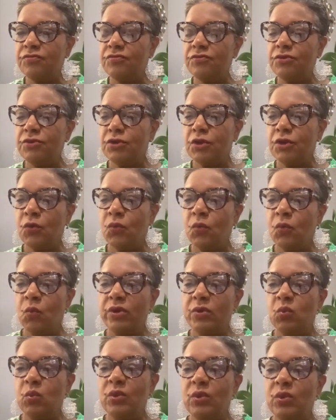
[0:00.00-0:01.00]

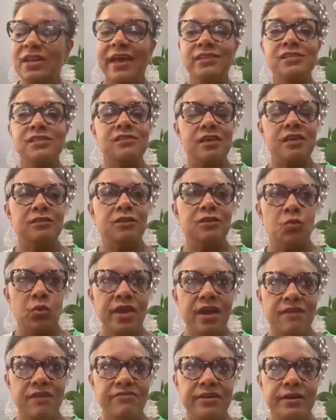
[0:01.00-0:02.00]
we like to think that
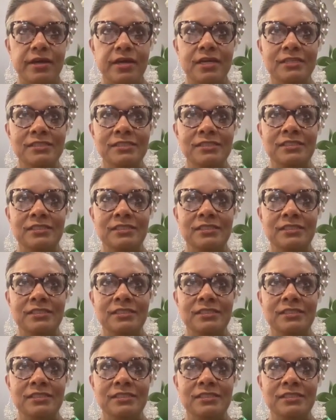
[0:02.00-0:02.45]
we have a